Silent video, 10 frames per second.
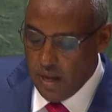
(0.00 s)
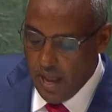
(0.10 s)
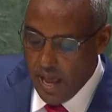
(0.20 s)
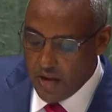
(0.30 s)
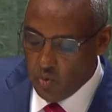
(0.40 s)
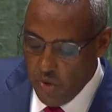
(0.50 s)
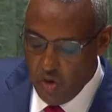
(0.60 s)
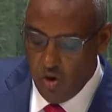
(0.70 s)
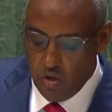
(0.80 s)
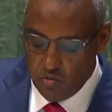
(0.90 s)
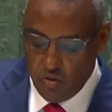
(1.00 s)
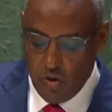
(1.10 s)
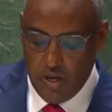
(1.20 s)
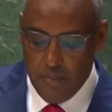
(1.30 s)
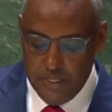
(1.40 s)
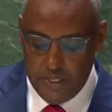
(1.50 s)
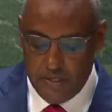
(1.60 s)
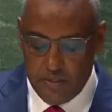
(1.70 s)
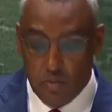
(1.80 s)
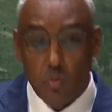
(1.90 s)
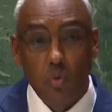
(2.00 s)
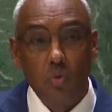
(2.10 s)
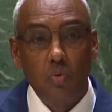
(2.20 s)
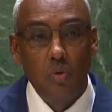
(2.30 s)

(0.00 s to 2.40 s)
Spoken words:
Are we also committed to